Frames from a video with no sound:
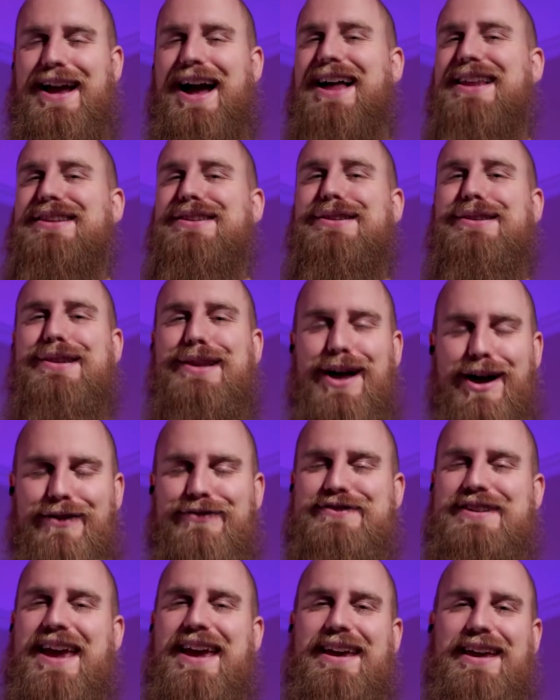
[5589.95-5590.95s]
I
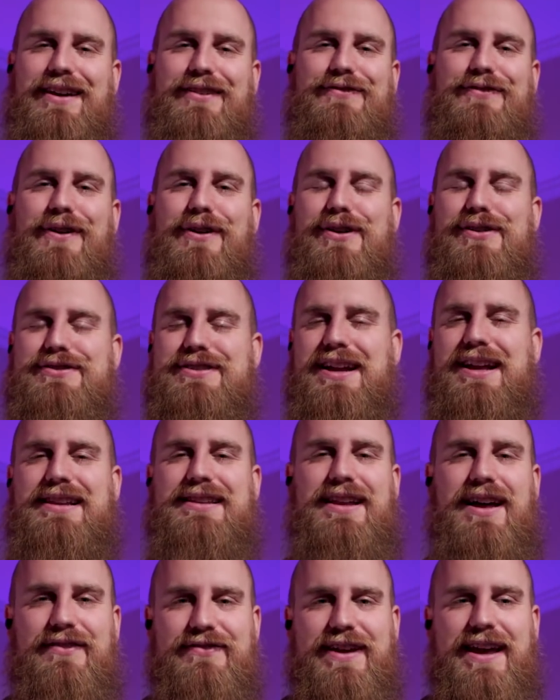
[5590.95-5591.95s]
love taking photos and I
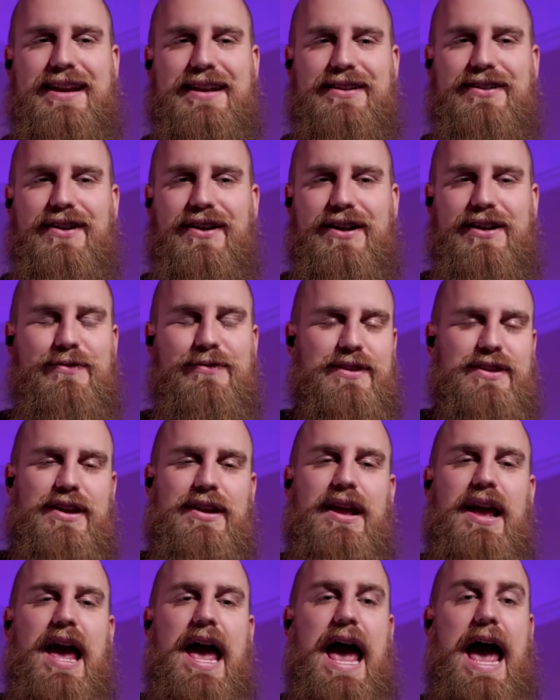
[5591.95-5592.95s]
love getting nerdy with
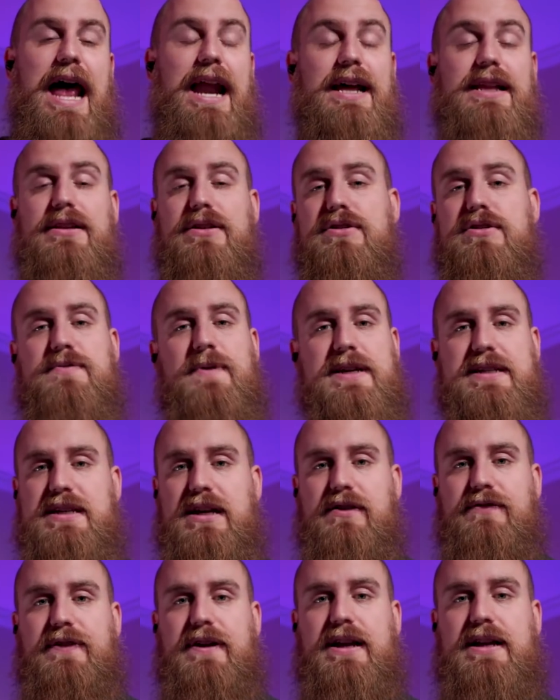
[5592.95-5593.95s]
it, and I lose
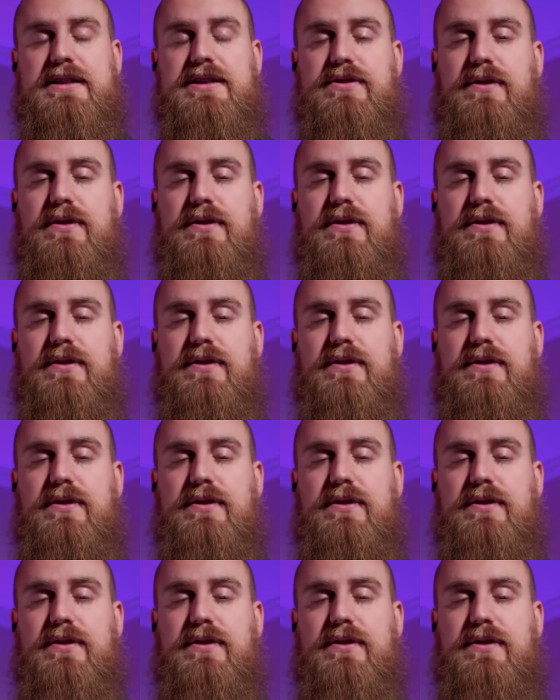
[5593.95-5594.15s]
myself in it.